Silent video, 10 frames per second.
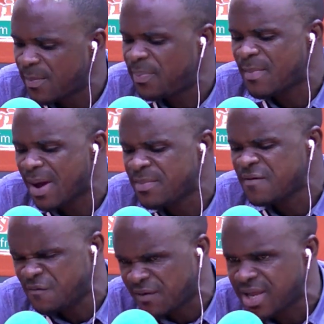ma mi
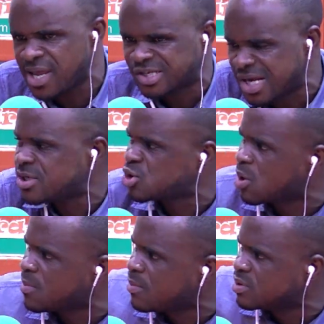frere ye kire ne so
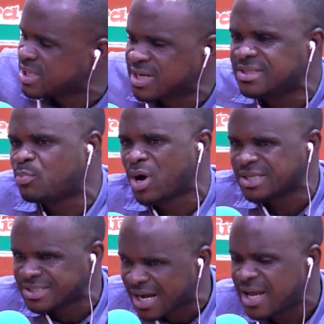mra mu security
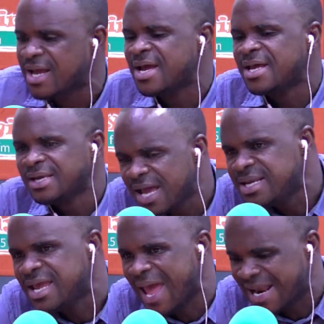point ha
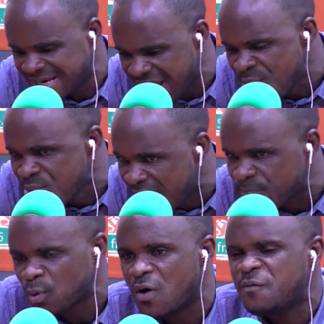lady enewia
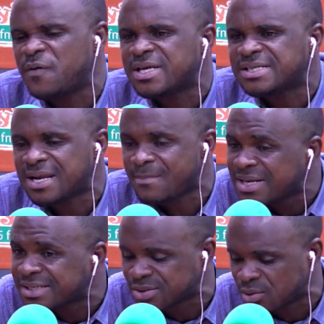ofre se ne
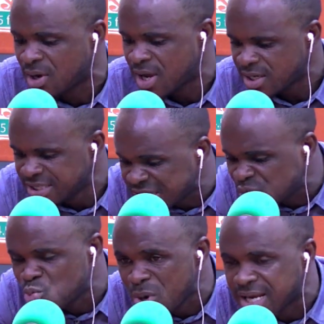menses no this
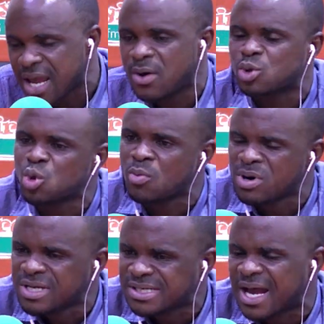week I was so
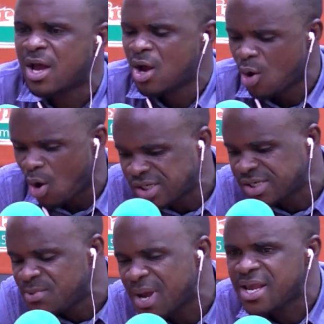bunisa. Or she
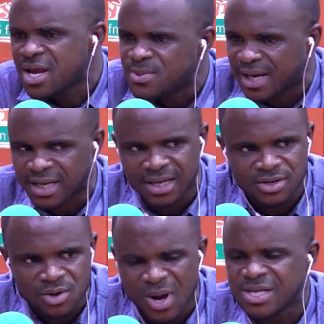gay jarry. Do
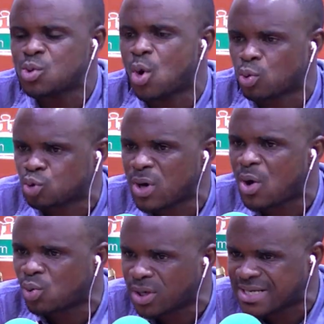you want to walk to our
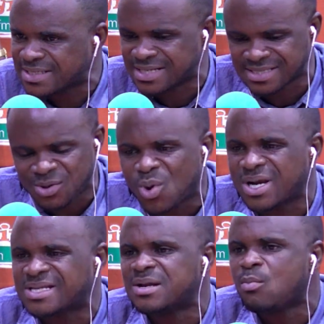runners and a second
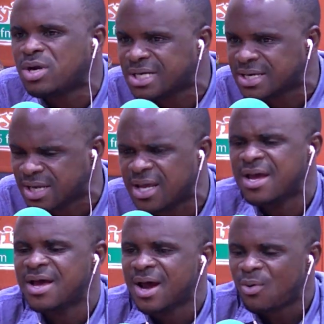as name Mojeni?
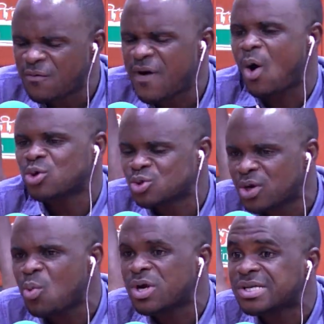Offer or sorrow
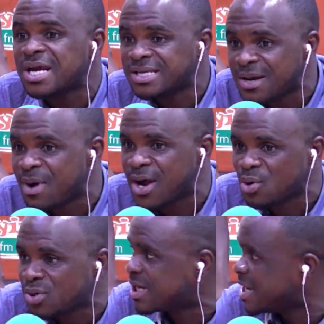was shared, dema, the
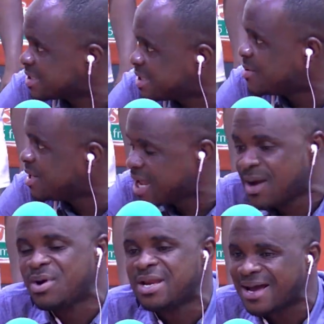ones and a slave in him
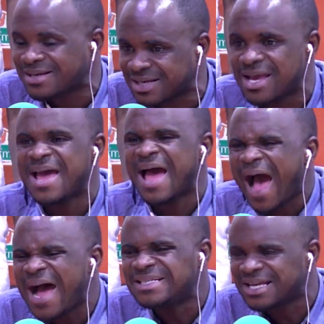in answer.
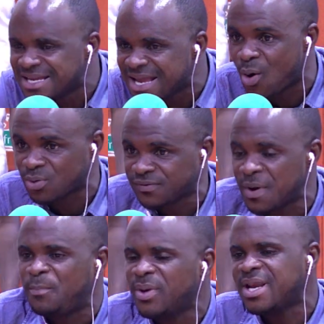Add the yaw,
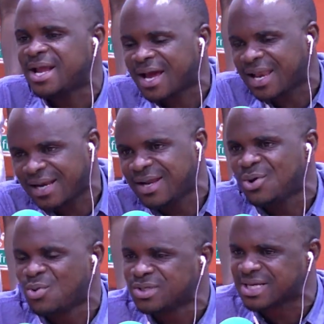chipping the calendar no
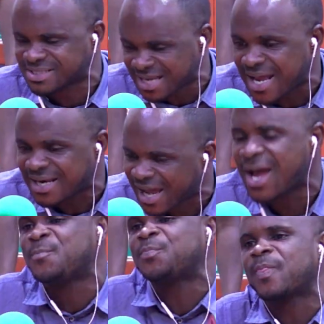wins a sana.
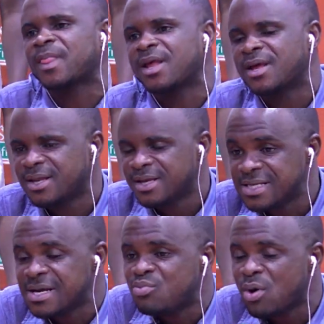
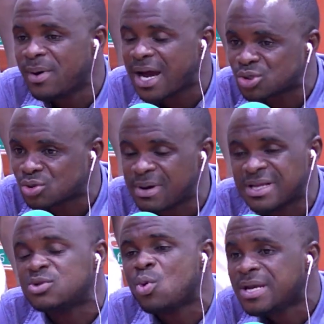Nisabo Brasson, but
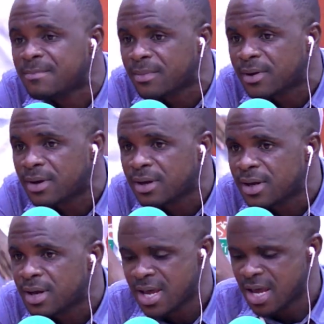no nip. A